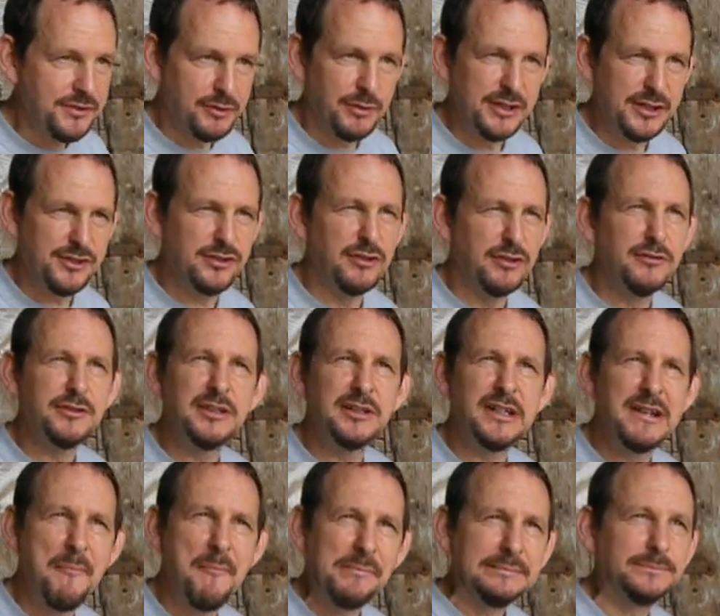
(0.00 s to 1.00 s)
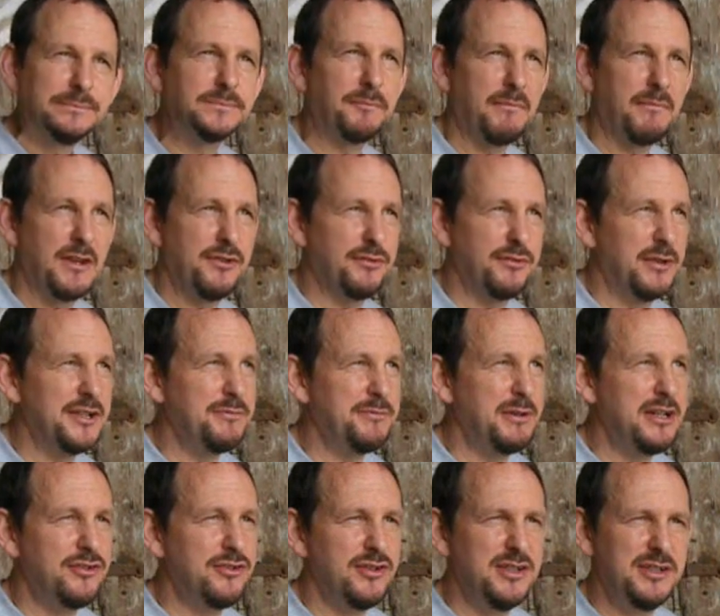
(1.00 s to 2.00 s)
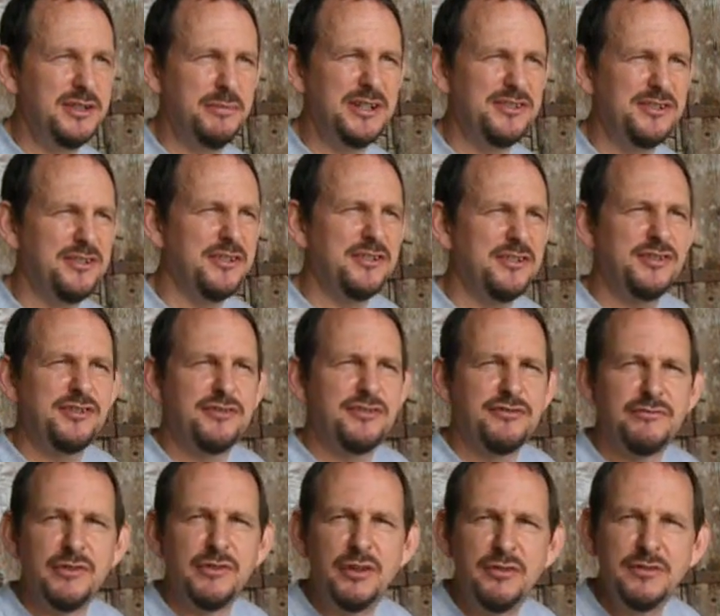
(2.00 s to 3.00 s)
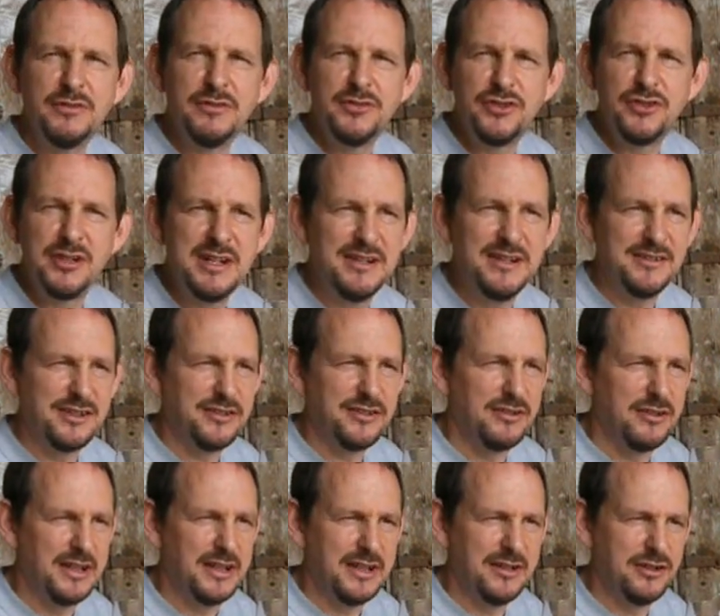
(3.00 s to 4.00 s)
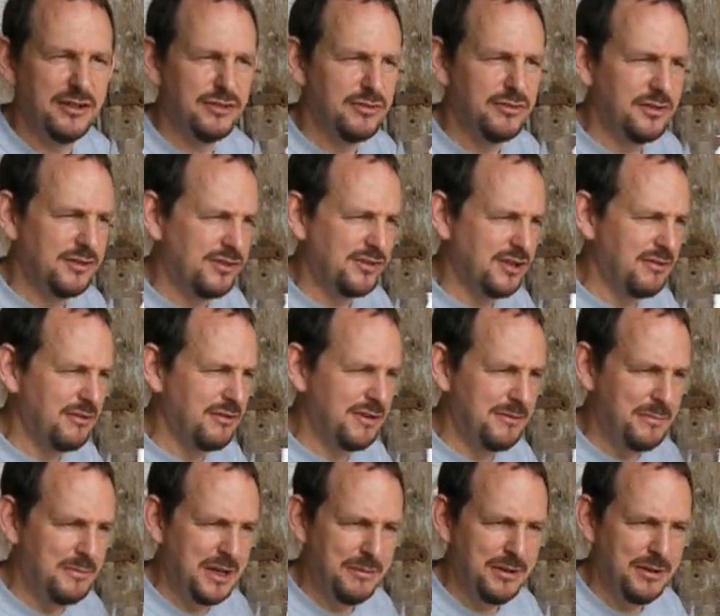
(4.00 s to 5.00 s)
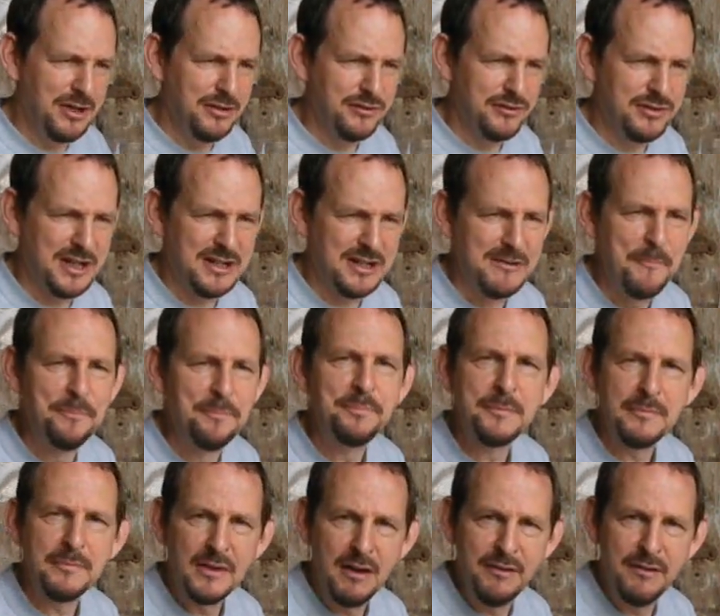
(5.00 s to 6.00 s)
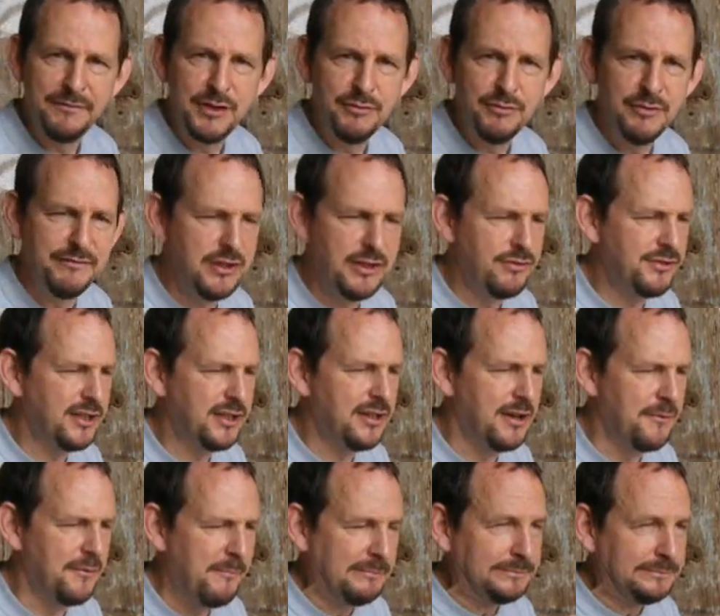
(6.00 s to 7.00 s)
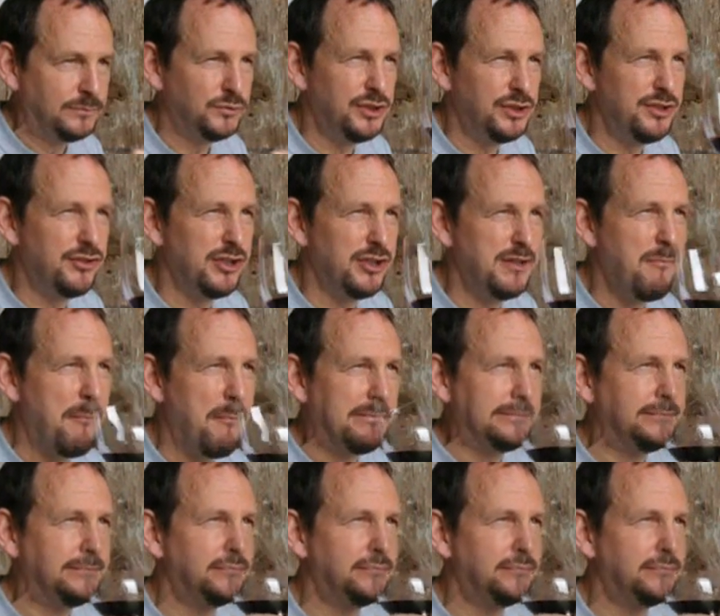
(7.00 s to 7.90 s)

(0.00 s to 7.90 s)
It's quite salty, as well as being cheesy, but it's not a strong cheese. It's not like the Gorgonzola that maybe I looked at a few reviews ago. Chin chin.